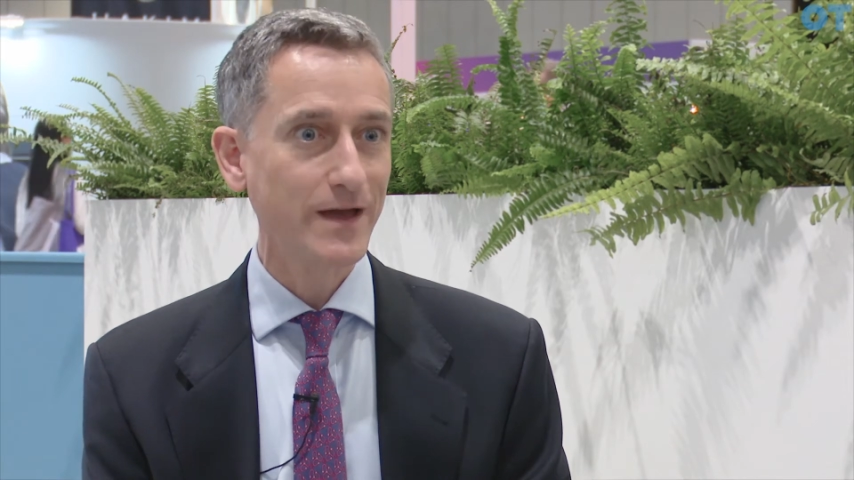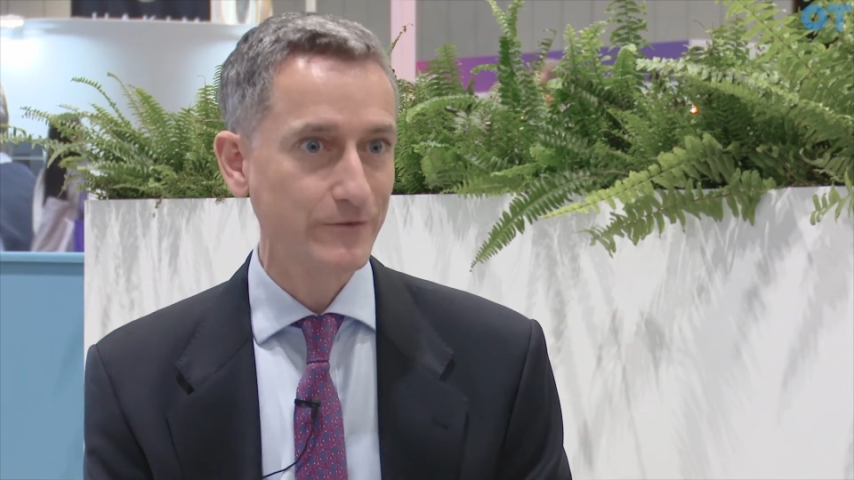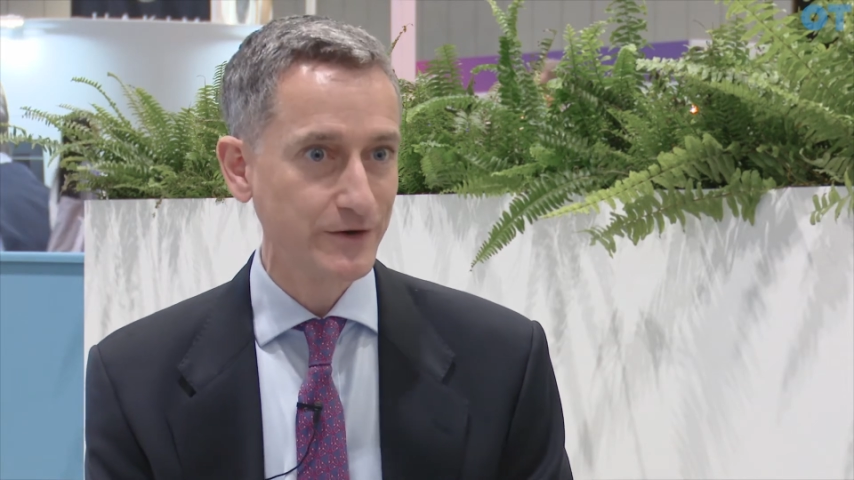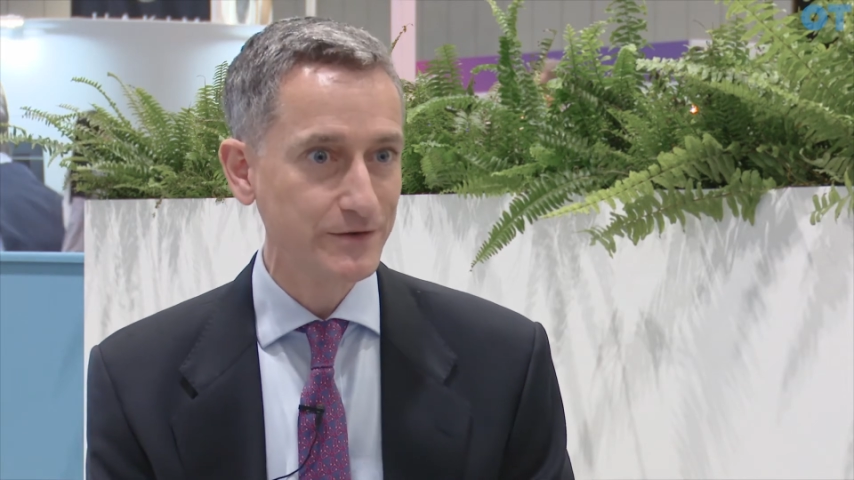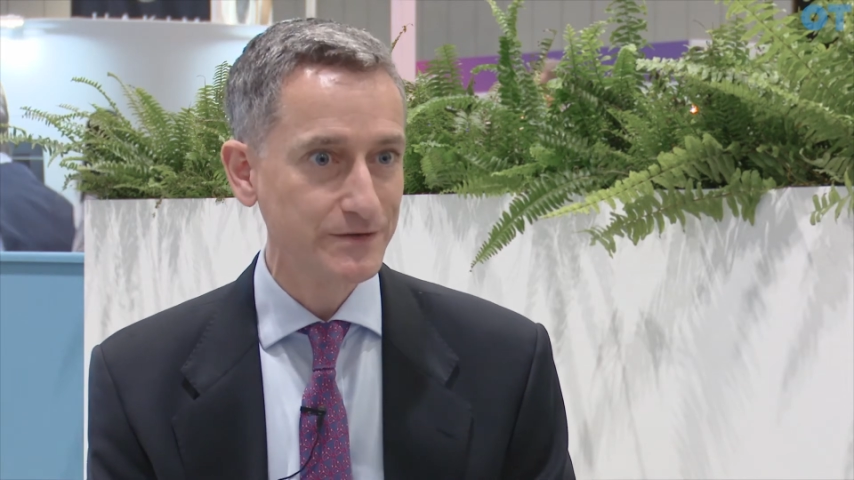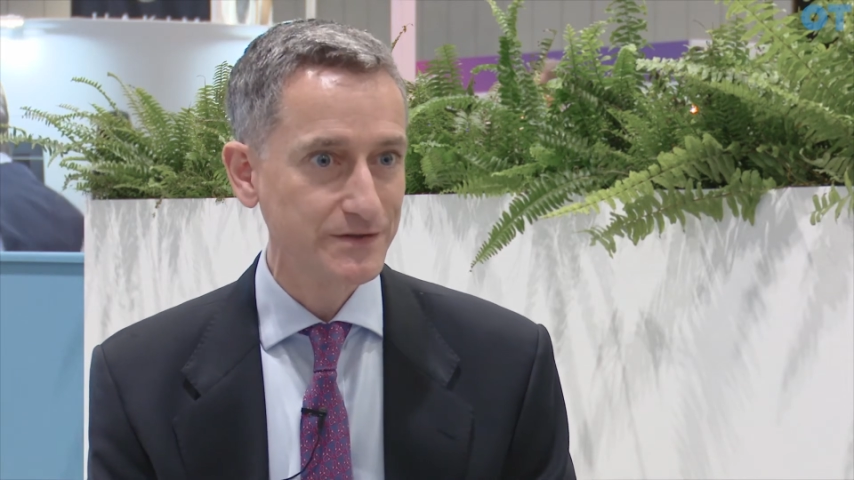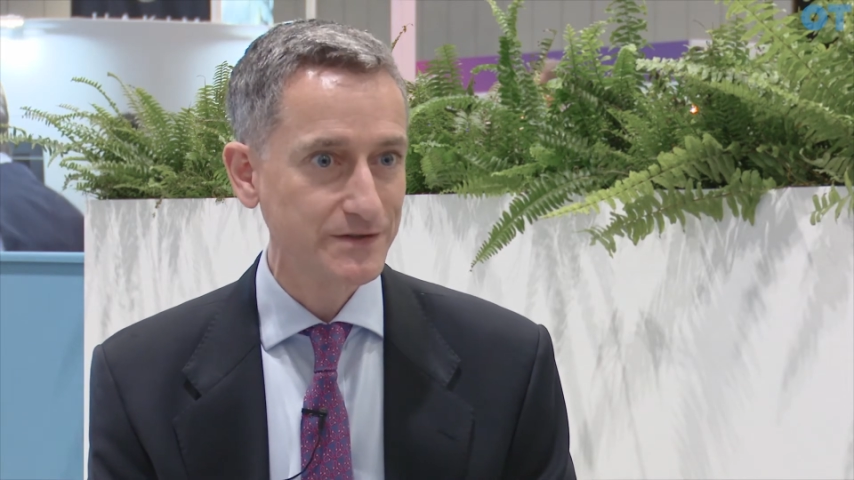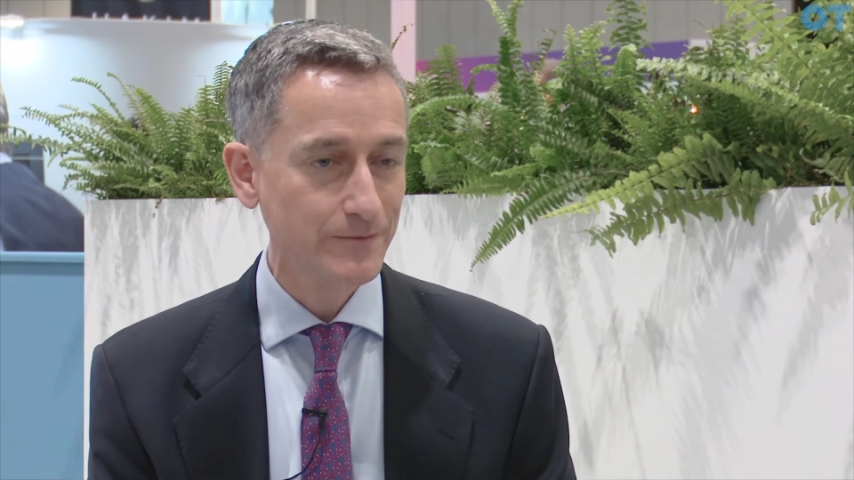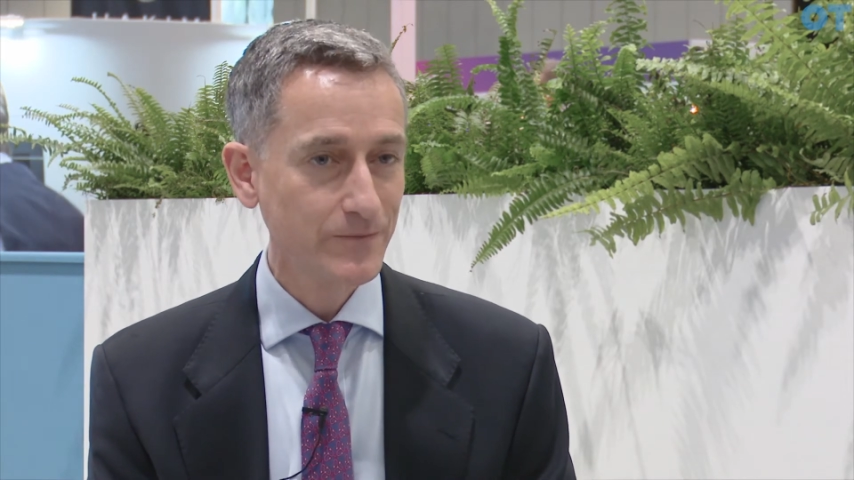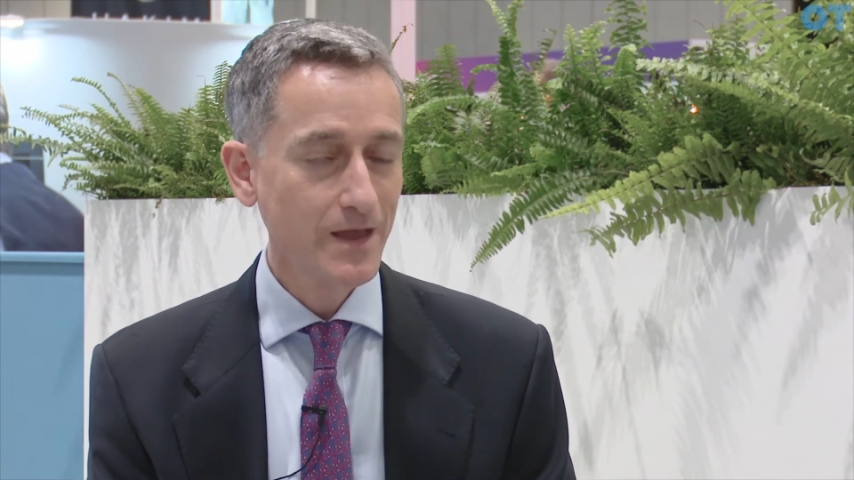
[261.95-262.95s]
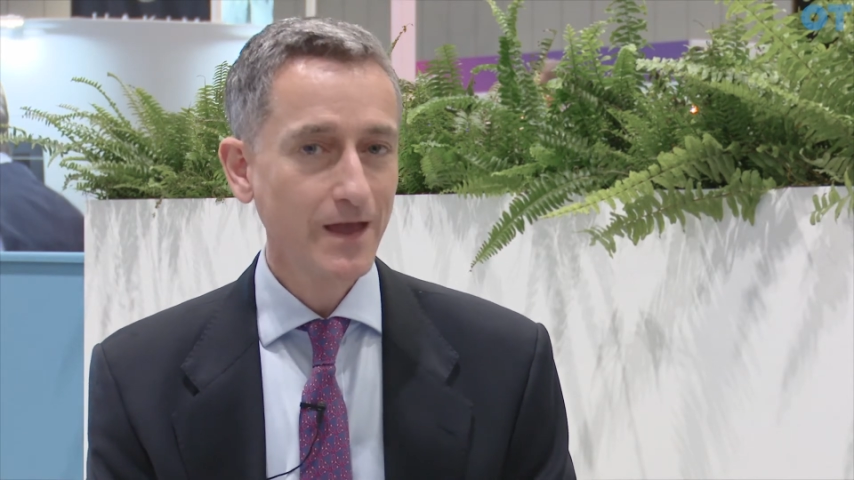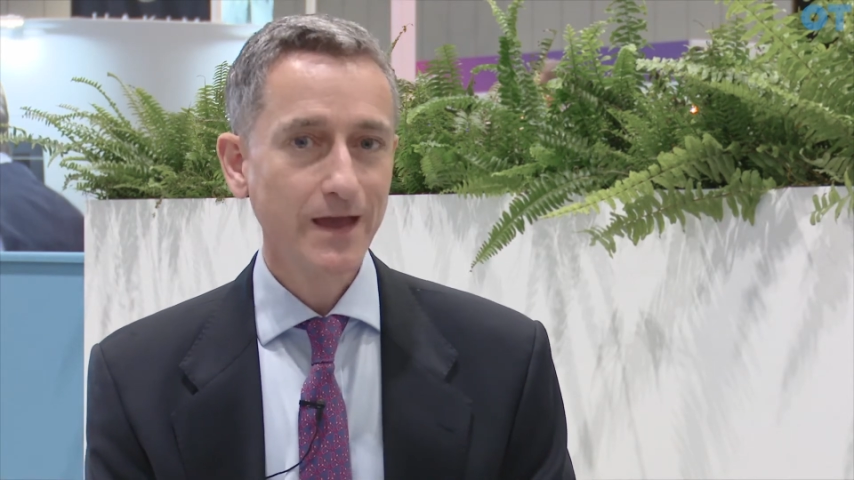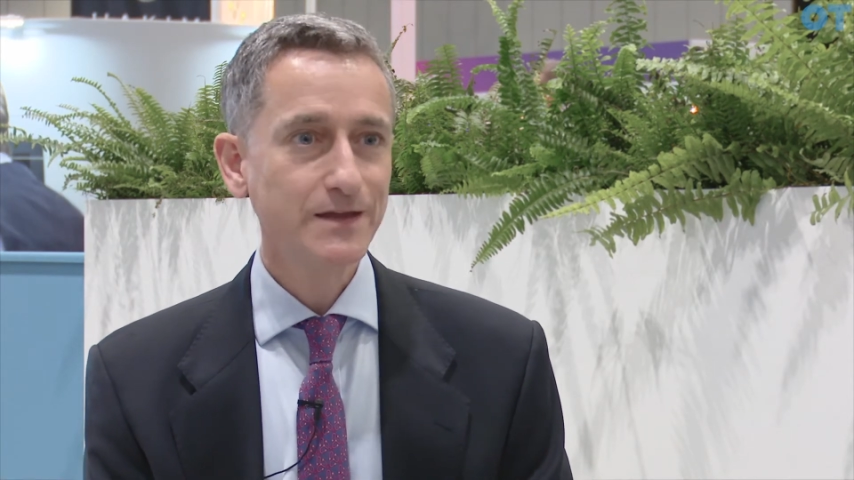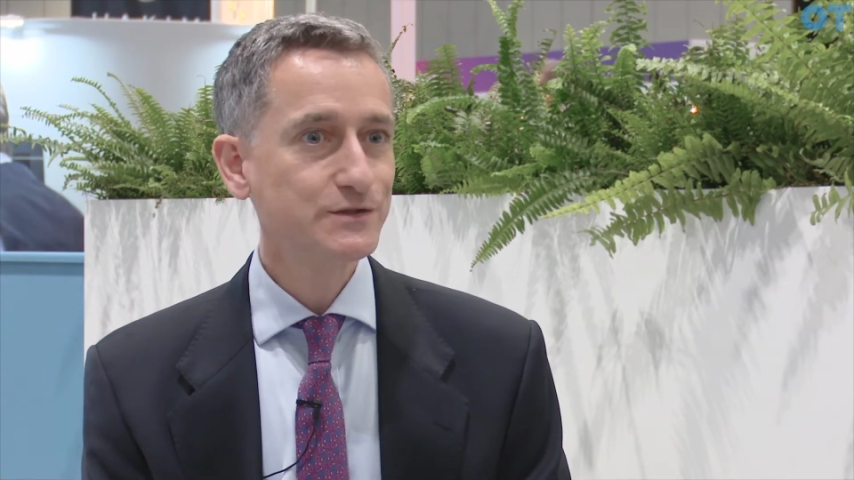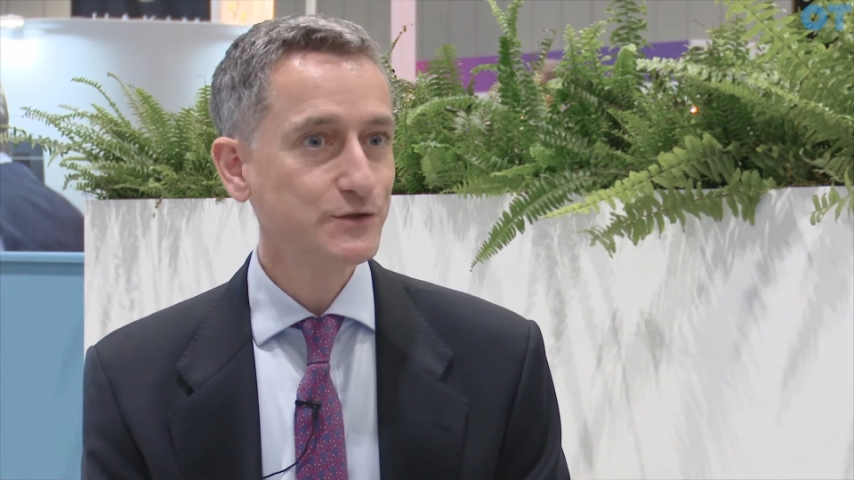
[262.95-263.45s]
evidence,
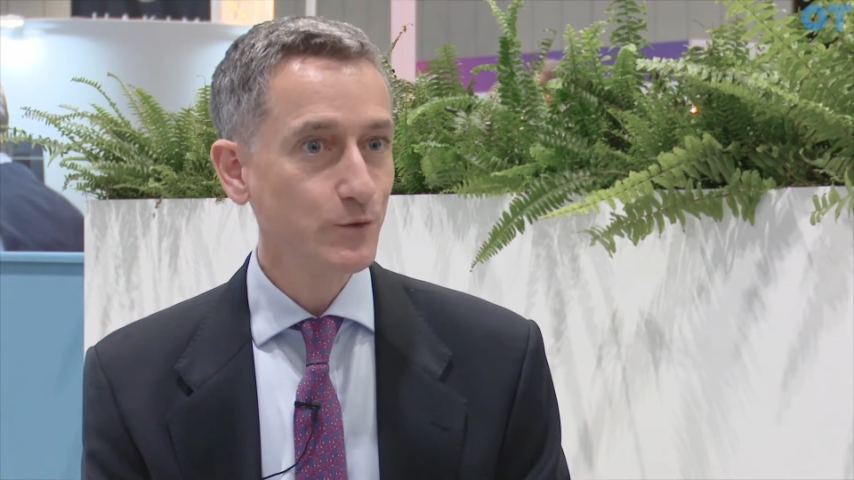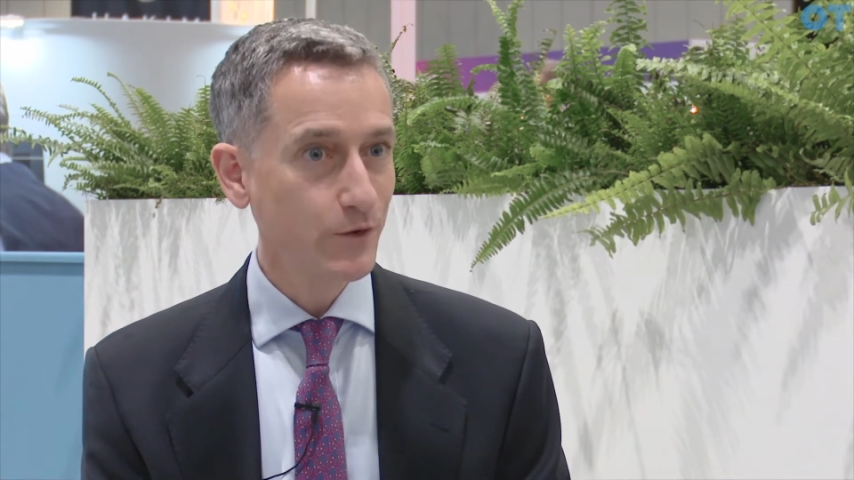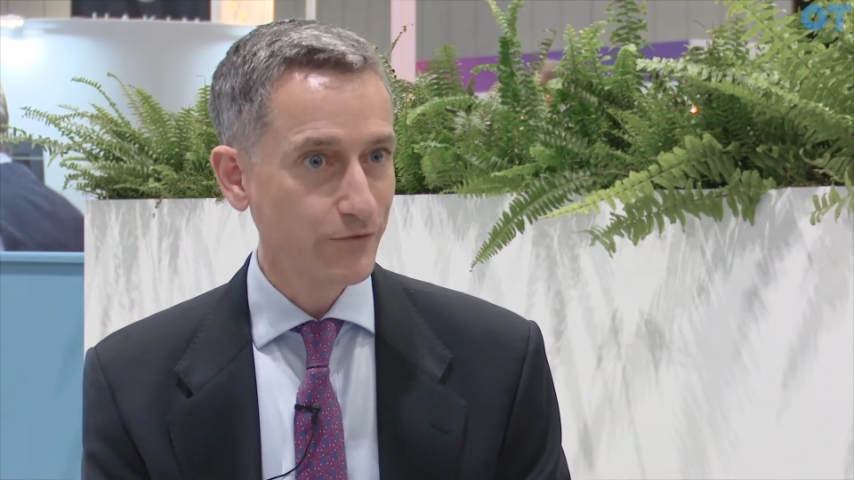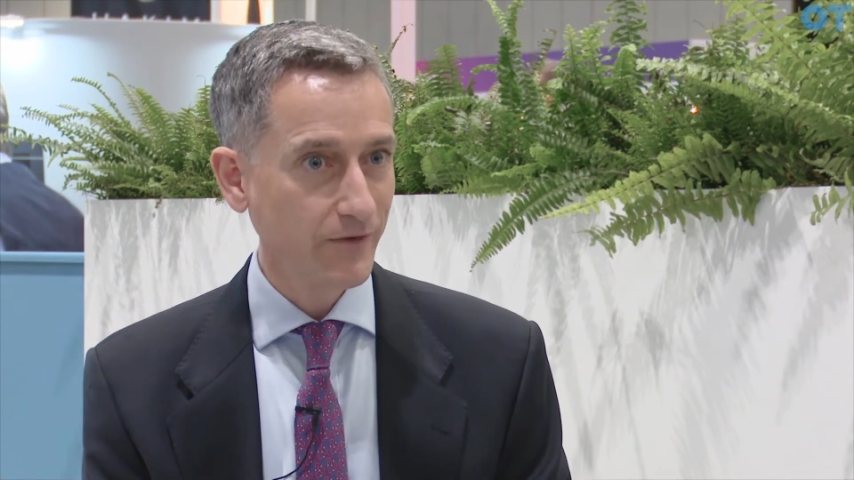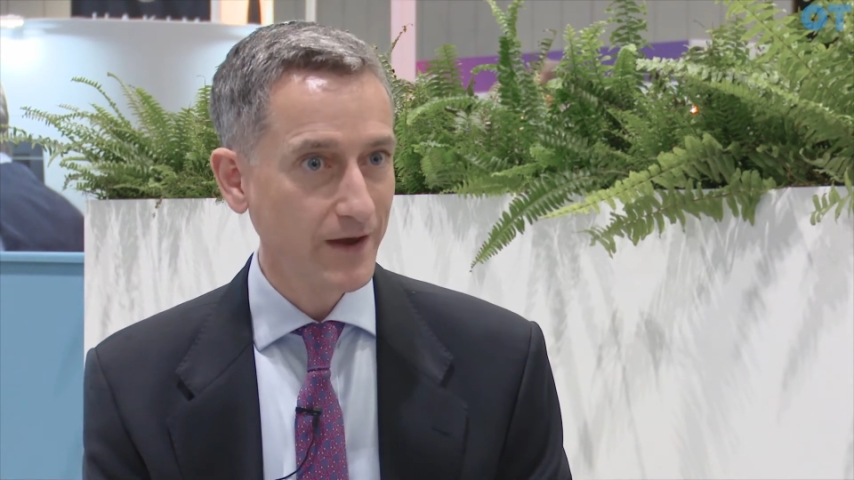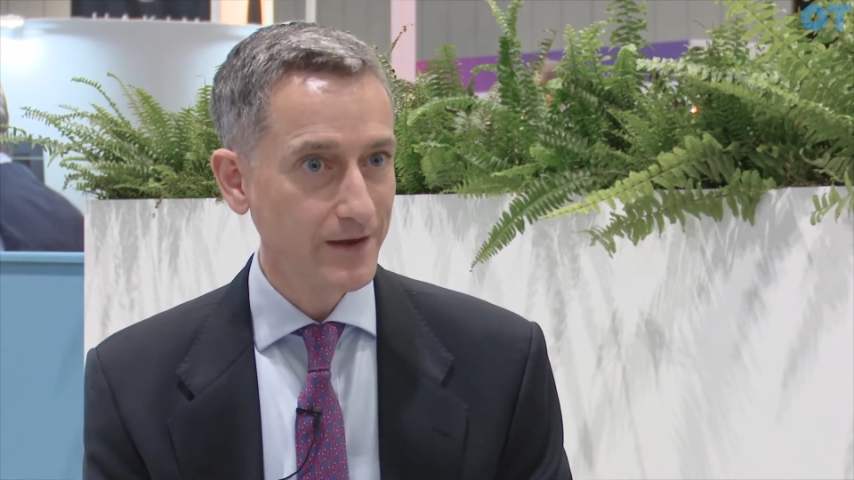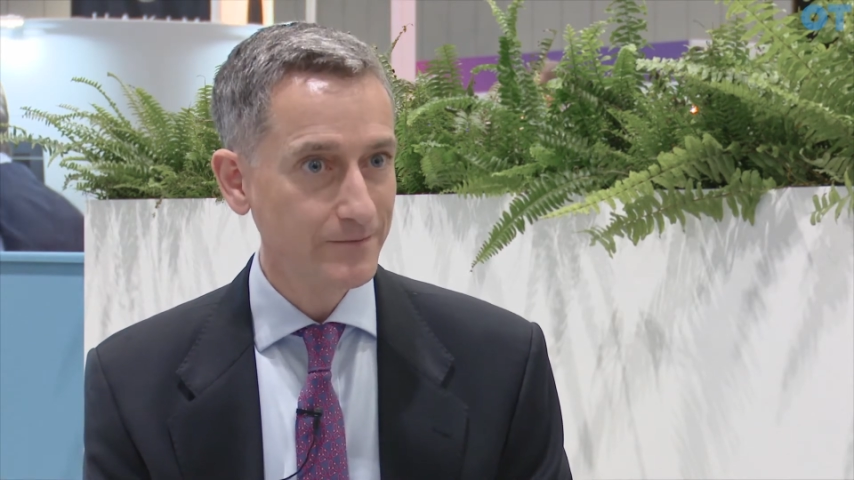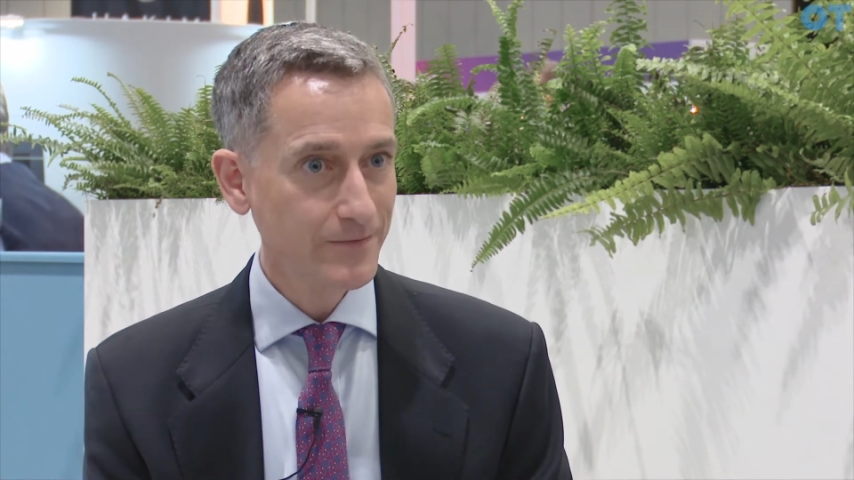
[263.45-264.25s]
it's 2 or 3.